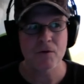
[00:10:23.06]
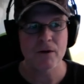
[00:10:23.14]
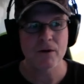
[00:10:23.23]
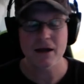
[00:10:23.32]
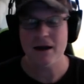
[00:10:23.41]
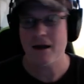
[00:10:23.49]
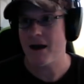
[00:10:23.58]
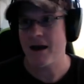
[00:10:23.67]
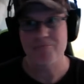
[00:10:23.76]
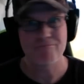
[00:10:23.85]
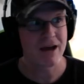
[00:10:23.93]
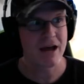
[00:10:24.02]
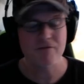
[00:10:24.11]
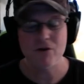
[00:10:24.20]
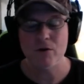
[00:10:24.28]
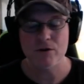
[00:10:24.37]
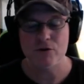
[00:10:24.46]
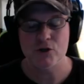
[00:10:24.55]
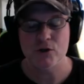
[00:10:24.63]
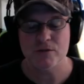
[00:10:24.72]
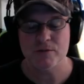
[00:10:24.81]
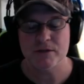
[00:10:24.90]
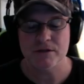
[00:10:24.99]
and I'm going, and I have no other
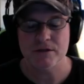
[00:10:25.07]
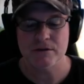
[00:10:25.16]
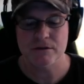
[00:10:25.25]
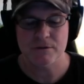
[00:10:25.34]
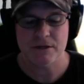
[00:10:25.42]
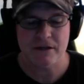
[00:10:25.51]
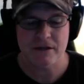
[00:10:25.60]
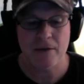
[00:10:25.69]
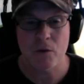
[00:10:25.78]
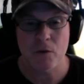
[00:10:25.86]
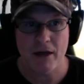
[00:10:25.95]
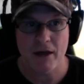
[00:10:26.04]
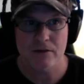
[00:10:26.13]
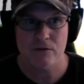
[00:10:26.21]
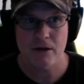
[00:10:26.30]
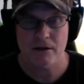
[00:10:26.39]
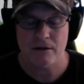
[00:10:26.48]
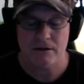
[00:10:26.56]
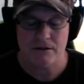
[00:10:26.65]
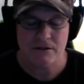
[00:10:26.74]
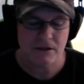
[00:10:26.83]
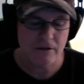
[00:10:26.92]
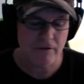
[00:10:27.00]
choice but to do this because I'm the guy that's
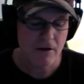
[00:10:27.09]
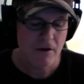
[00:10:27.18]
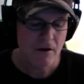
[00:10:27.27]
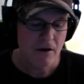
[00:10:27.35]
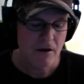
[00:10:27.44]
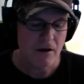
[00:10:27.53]
writing all this stuff.